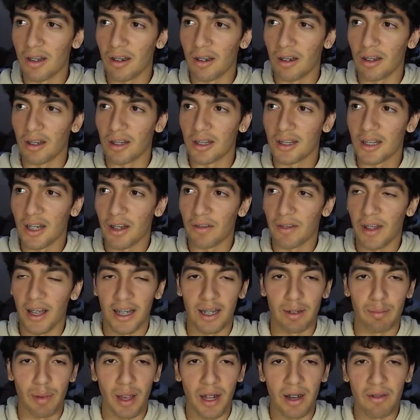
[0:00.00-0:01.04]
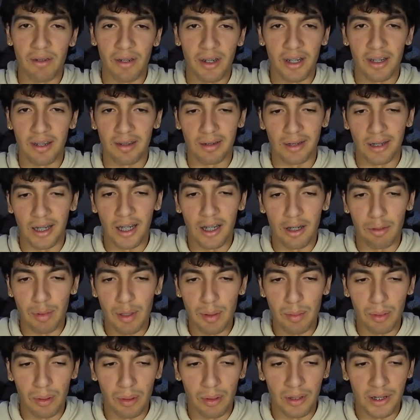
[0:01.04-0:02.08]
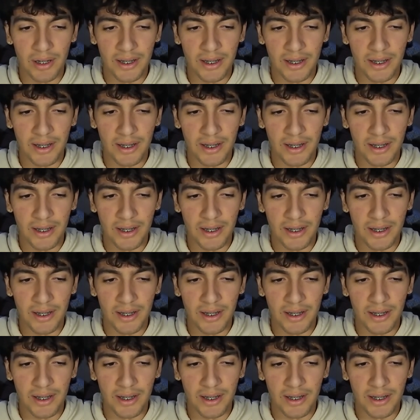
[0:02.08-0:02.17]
or stuff that could benefit other people,